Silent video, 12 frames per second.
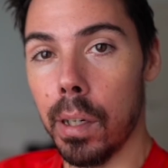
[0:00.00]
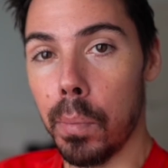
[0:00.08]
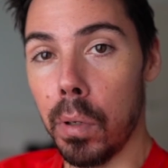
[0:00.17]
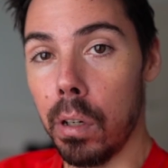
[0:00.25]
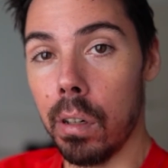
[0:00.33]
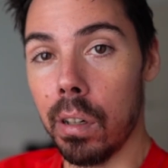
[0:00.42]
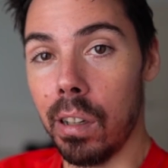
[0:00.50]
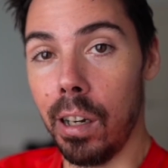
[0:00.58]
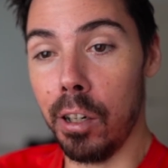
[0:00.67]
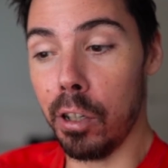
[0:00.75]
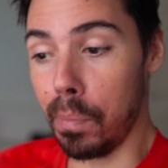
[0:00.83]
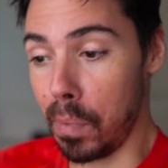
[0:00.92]
I'm not gonna
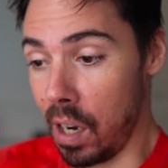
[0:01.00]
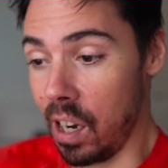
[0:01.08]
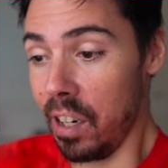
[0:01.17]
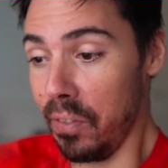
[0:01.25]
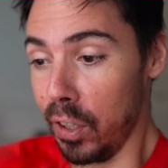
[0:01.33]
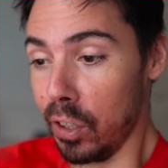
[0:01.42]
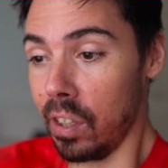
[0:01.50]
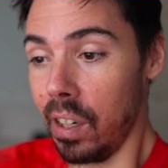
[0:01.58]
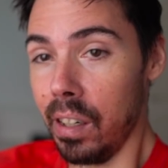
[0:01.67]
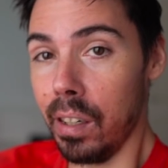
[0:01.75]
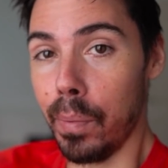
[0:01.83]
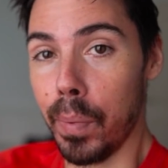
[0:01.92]
lie to you, I'm kind of
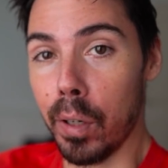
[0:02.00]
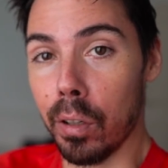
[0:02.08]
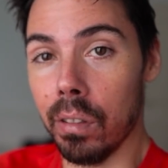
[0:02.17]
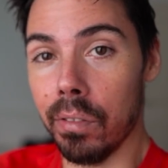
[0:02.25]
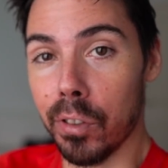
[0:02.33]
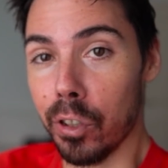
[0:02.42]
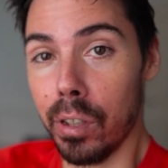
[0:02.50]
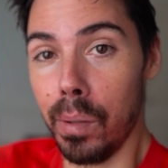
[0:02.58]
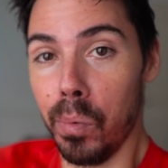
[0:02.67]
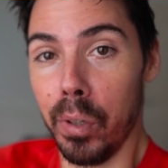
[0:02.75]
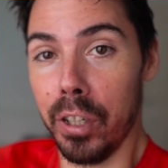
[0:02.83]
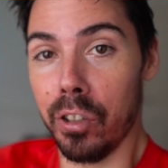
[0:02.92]
excited about it for
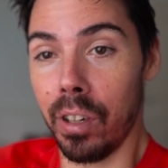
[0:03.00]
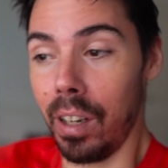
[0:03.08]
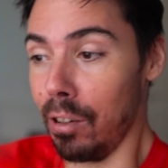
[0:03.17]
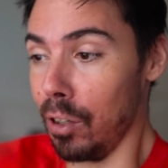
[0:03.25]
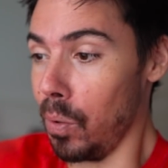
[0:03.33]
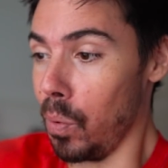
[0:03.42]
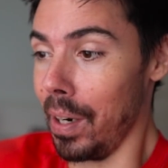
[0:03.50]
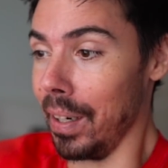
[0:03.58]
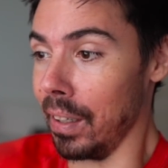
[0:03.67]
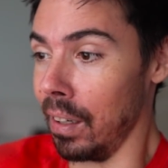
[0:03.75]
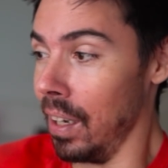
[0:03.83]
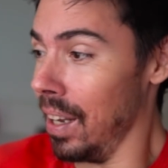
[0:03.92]
some reason. I don't know
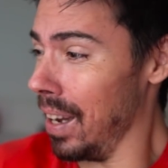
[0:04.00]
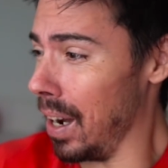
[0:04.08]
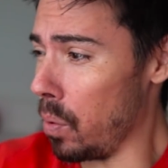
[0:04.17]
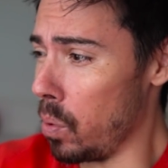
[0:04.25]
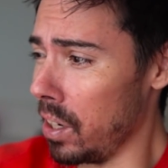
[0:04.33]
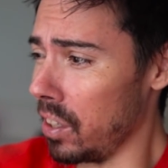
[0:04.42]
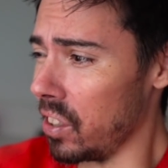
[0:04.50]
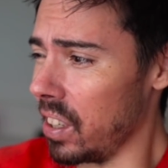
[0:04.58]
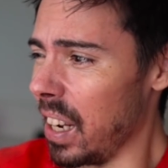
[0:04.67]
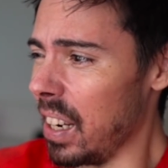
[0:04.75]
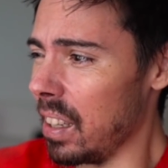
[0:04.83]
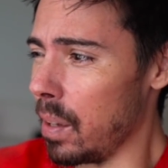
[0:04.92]
why. I want to
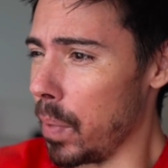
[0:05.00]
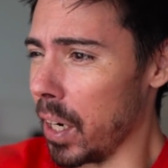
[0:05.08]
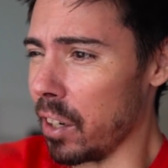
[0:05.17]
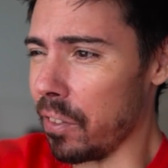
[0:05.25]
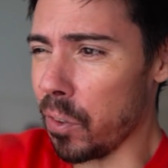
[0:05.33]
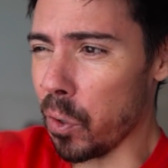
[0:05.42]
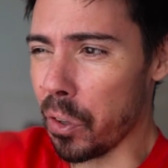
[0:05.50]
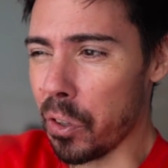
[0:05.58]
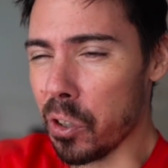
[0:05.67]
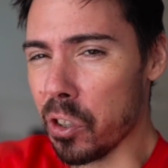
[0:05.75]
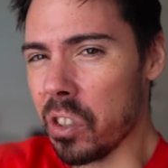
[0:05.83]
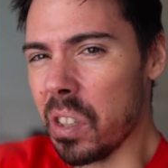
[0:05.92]
stay in the Micro Four
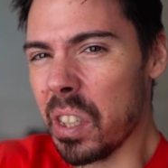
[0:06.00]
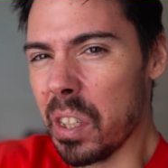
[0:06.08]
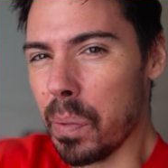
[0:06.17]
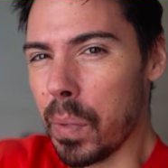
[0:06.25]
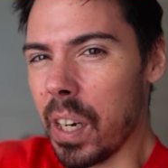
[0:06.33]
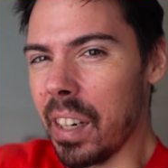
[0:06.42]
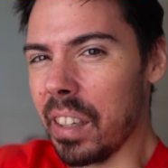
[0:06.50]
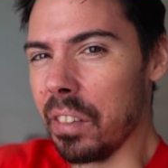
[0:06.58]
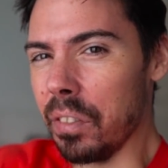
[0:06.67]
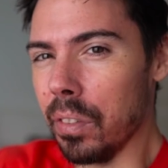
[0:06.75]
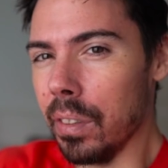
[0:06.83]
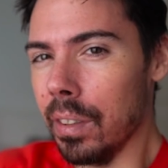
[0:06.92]
Thirds system, kind
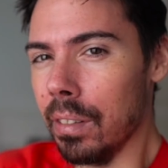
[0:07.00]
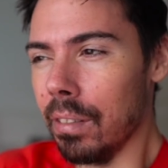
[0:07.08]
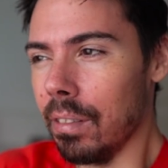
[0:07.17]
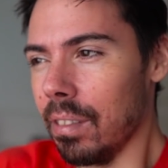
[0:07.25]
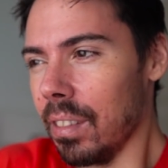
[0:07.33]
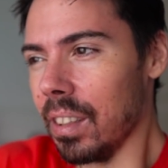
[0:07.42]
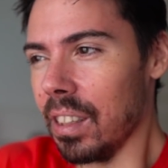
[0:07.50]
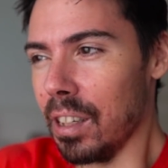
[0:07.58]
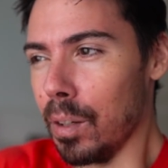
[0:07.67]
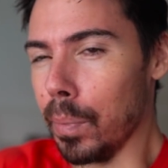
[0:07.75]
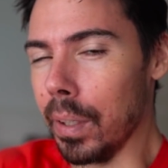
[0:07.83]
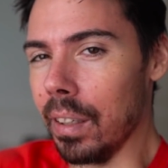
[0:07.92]
of. A
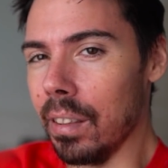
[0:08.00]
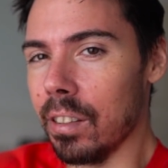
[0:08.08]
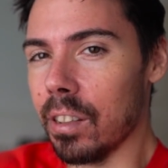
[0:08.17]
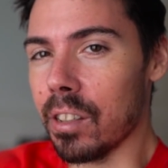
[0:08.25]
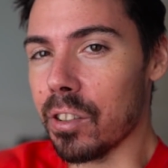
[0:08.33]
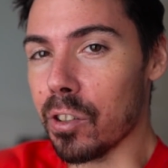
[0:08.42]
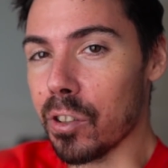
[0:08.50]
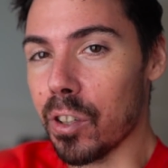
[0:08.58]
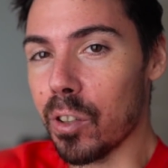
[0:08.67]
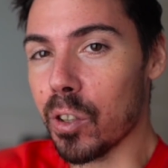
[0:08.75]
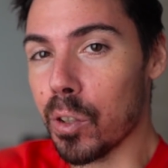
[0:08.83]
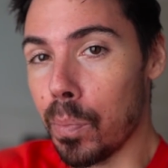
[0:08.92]
little bit, because they're
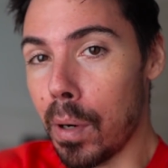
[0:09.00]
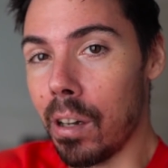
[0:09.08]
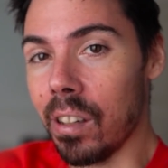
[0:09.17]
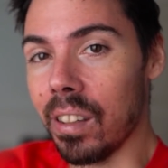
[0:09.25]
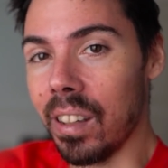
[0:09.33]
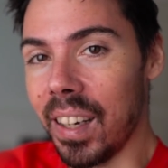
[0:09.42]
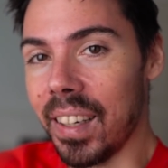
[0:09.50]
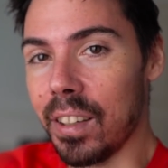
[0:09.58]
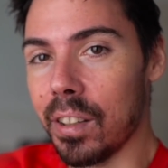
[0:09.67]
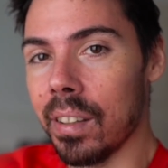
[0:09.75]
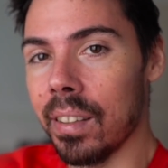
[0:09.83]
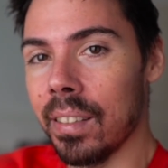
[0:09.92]
so small and light.
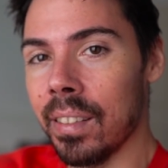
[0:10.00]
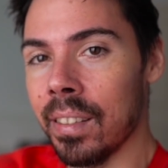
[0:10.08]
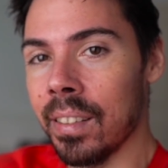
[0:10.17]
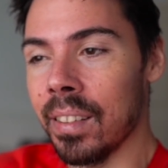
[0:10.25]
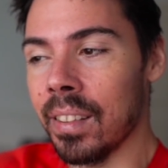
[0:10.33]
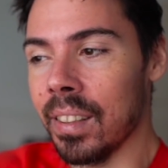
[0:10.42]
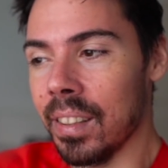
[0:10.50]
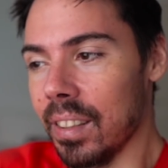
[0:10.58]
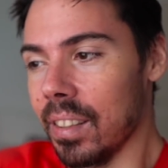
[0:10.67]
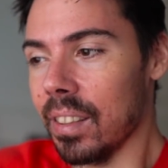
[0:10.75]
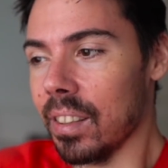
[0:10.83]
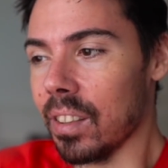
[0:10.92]

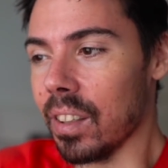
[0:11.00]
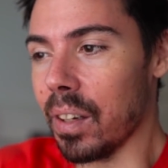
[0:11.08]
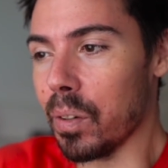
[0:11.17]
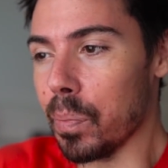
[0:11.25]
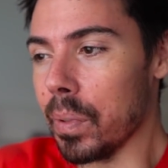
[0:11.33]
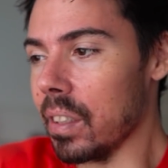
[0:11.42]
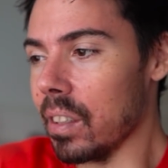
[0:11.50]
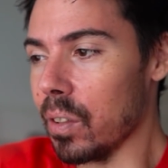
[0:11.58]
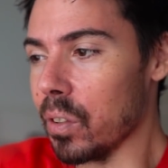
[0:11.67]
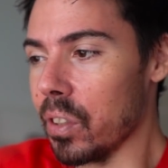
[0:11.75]
So that would be so